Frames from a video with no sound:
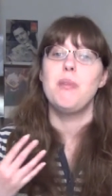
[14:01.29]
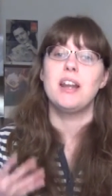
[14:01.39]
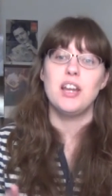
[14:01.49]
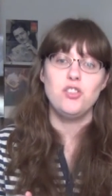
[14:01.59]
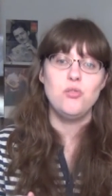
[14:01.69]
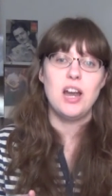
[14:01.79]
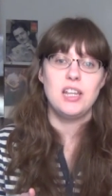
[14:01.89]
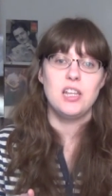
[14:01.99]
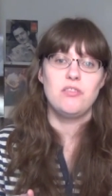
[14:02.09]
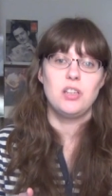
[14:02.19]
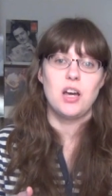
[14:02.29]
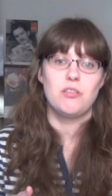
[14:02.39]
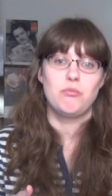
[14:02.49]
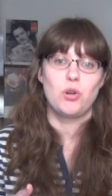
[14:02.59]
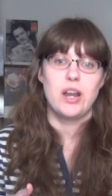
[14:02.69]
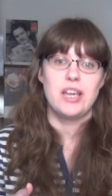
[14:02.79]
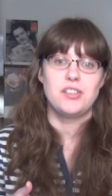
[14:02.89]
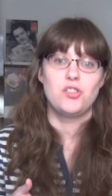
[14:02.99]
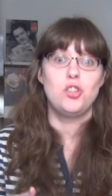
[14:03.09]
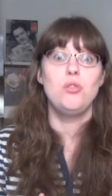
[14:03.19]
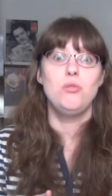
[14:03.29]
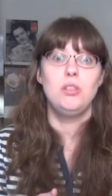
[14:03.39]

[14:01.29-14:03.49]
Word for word: But I do gotta give a lot of praise to